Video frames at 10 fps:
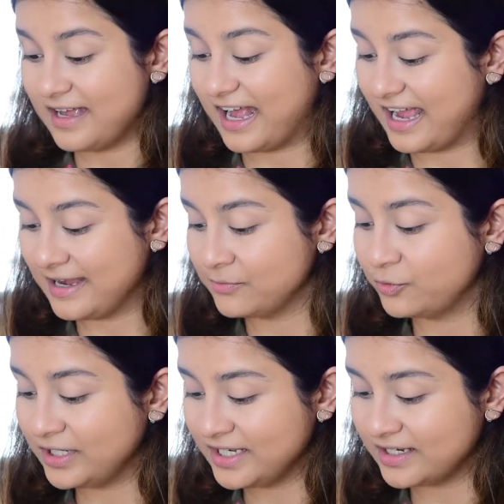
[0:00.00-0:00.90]
I am
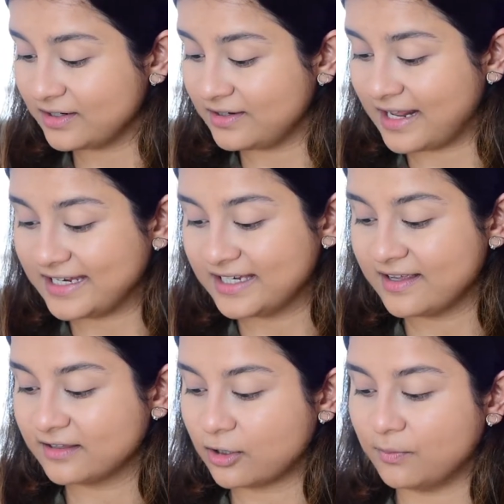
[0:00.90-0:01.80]
really
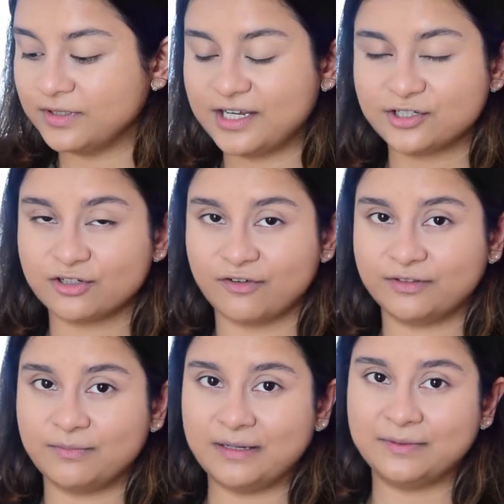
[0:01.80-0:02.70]
liking the combination of
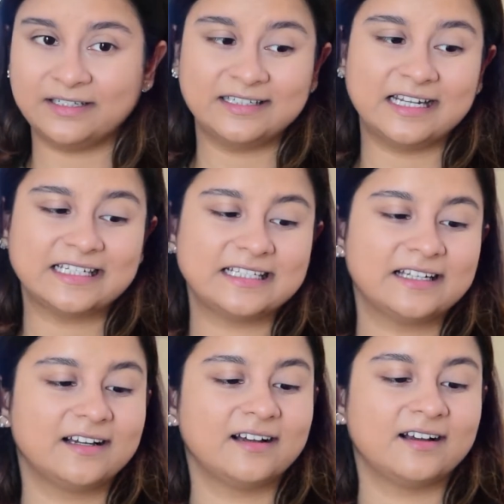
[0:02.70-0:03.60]
the Maybelline
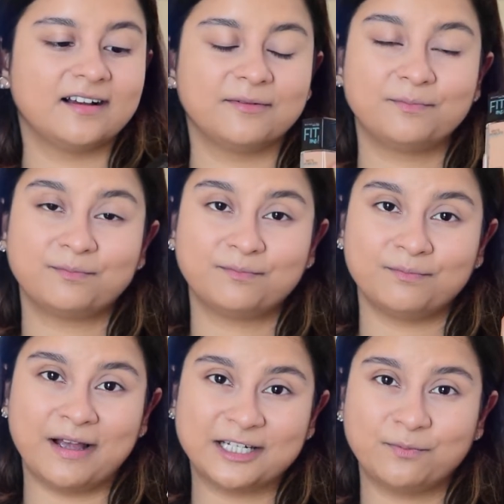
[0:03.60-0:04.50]

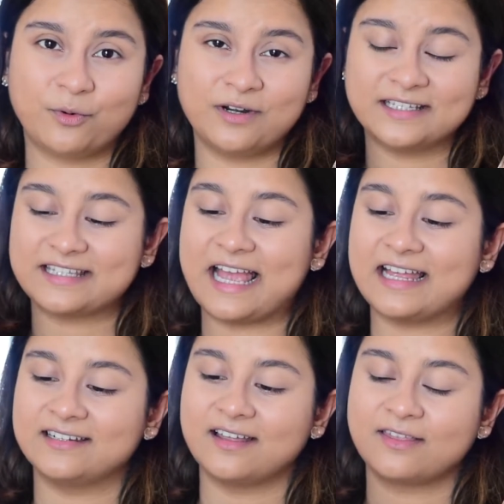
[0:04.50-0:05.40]
Matte Poreless
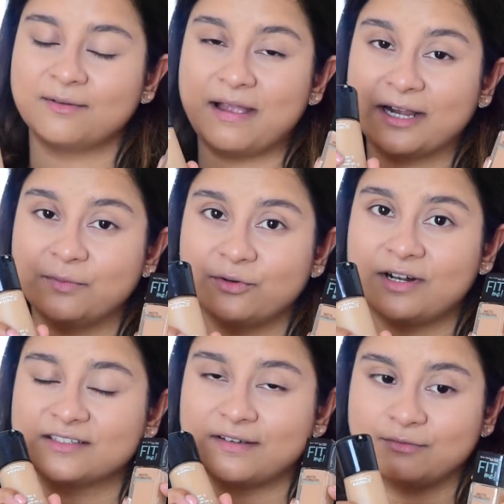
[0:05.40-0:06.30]
and the Matte
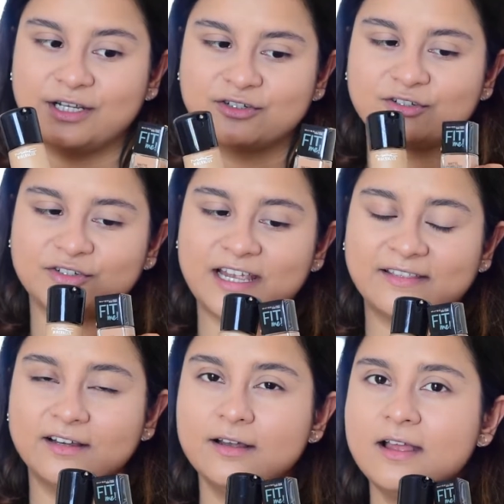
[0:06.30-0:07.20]
Mineralized foundation
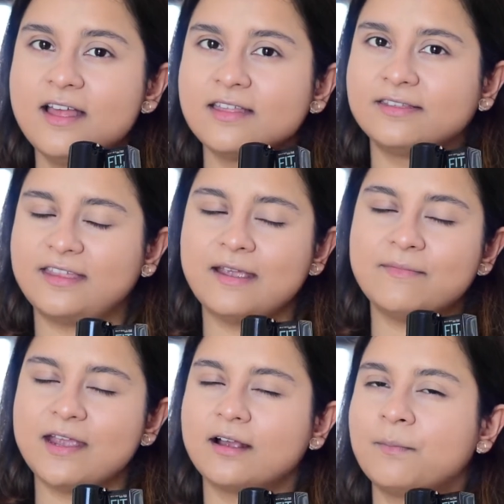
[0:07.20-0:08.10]
together. They
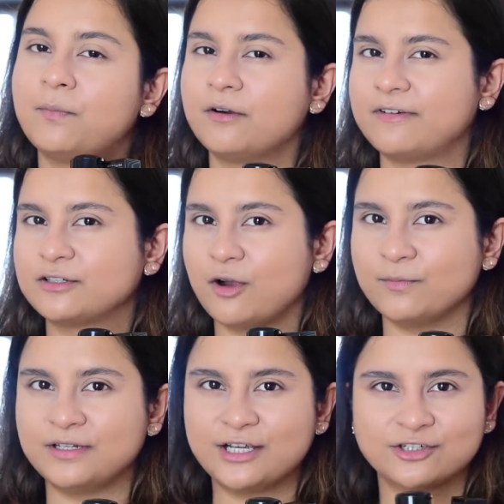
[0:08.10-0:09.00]
make a perfect
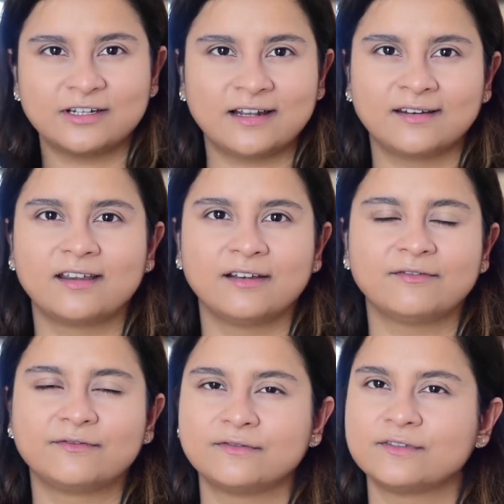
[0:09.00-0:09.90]
combination and
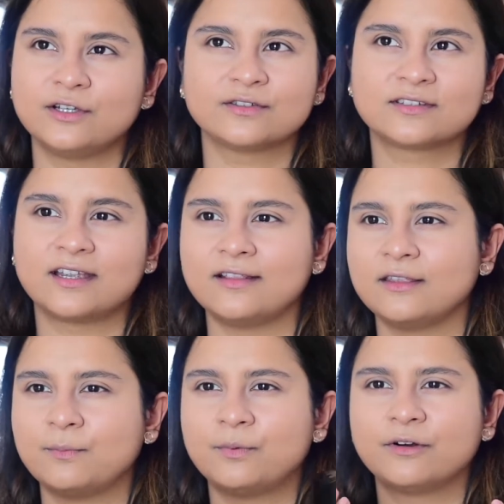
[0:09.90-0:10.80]
gives your skin
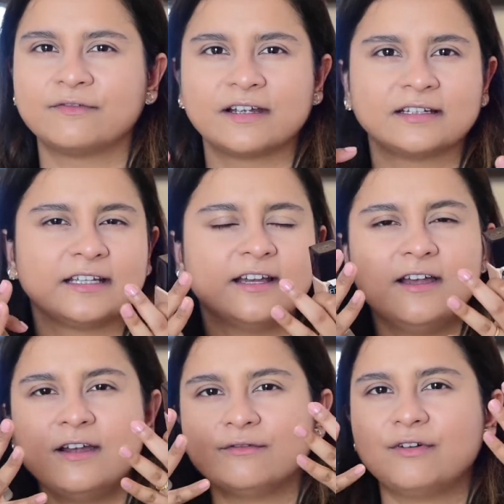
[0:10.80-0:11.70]
the perfect, like
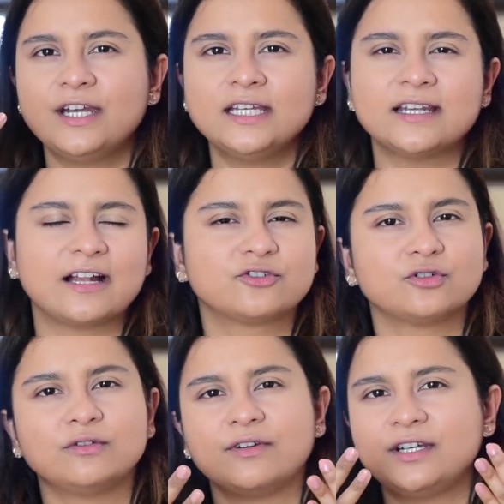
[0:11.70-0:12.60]
very
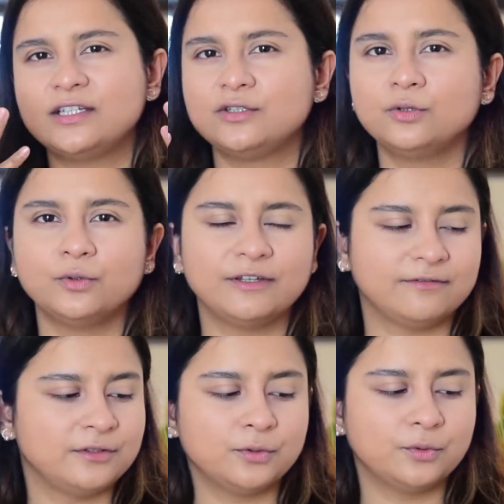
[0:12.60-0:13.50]
natural, very
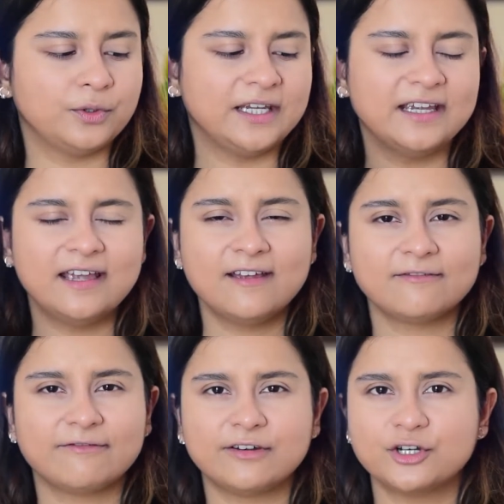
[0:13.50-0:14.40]
dewy
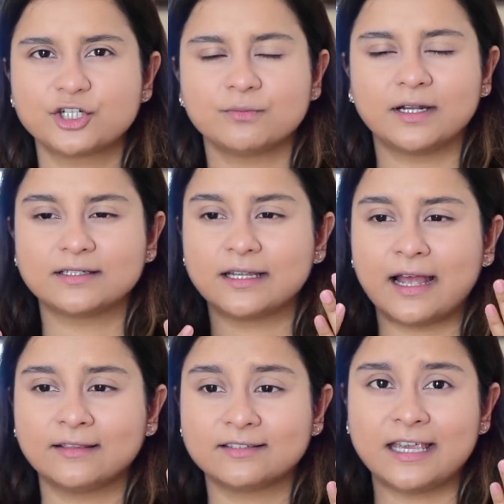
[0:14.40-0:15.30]
finish, but
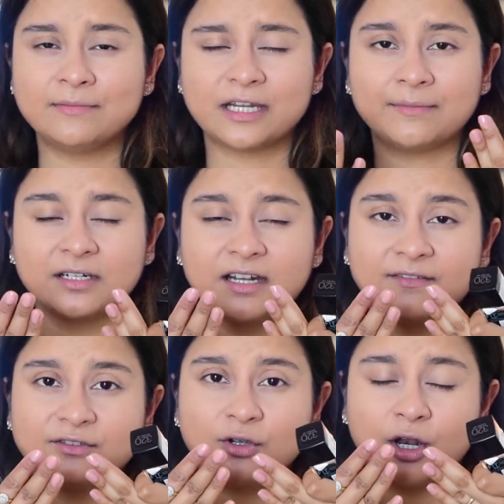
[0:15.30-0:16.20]
at the same time it
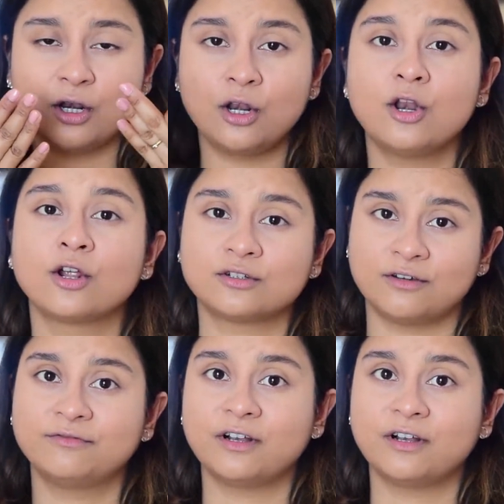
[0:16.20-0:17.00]
gives you a lot of